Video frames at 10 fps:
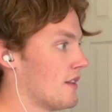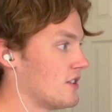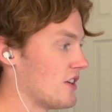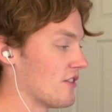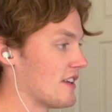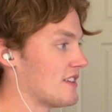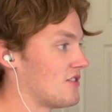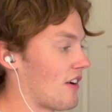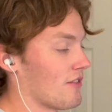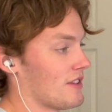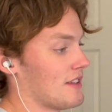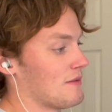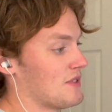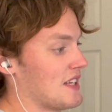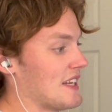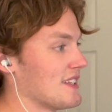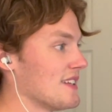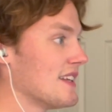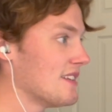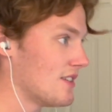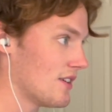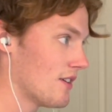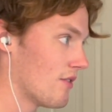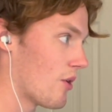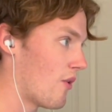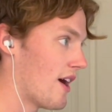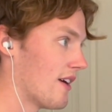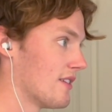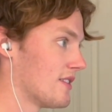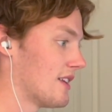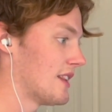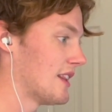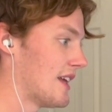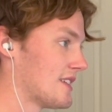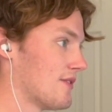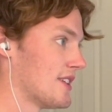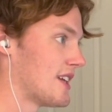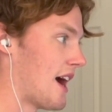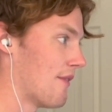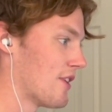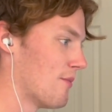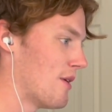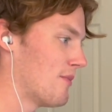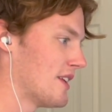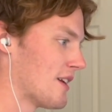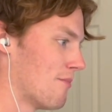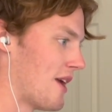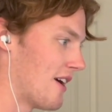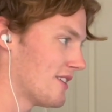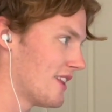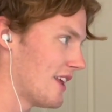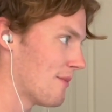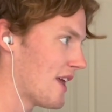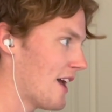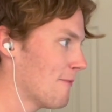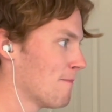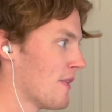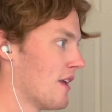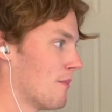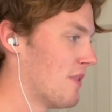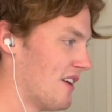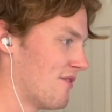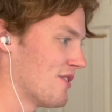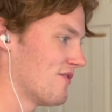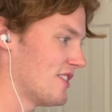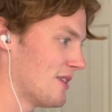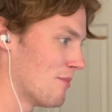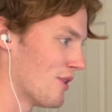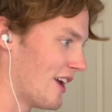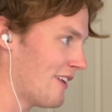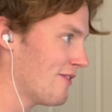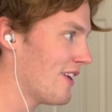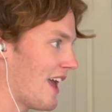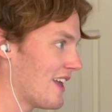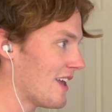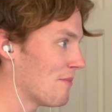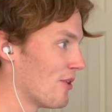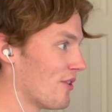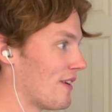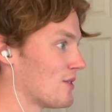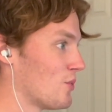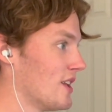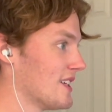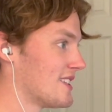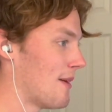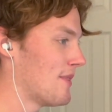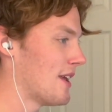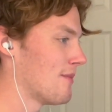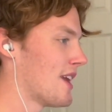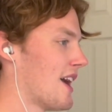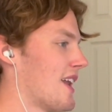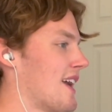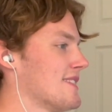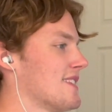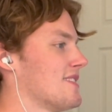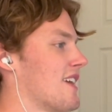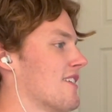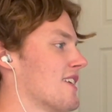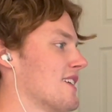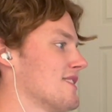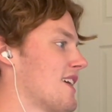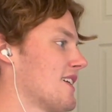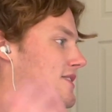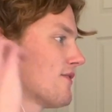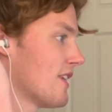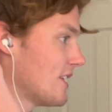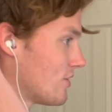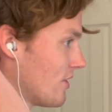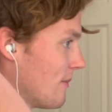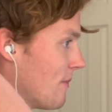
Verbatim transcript: the GRE is generally seen as easier, requires less of a time commitment compared to the MCAT. But if you're feeling brave, AA programs will accept the MCAT as the standardized test for entry.